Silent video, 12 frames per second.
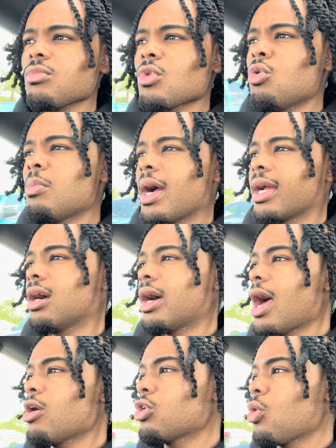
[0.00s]
Oh my God,
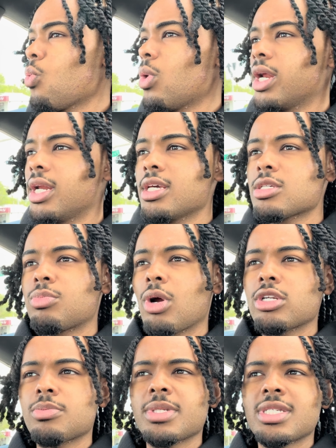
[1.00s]
I don't know what it is, bro.
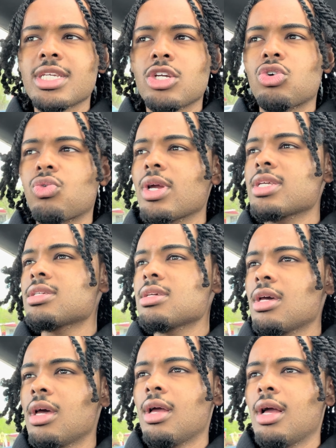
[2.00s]
I've just been seeing
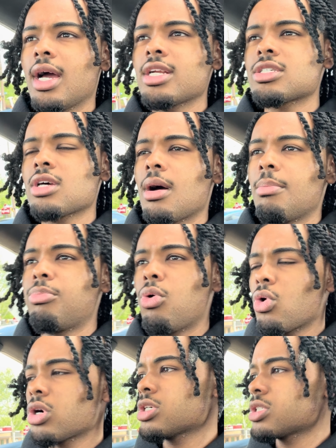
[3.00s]
crazy. I just saw a
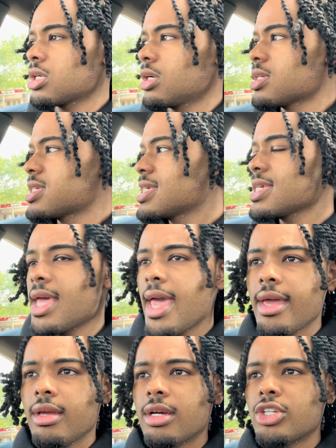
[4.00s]
Porsche, a
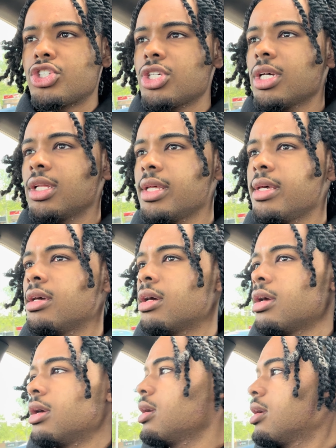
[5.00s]
C8, a GLE.
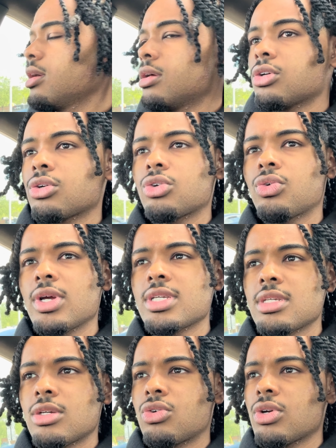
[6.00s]

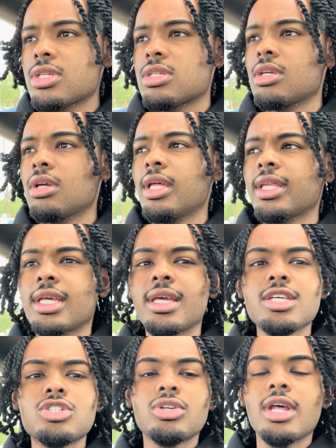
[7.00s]
Crazy. And then
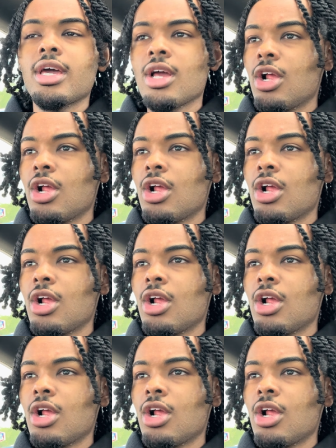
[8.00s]
yesterday, I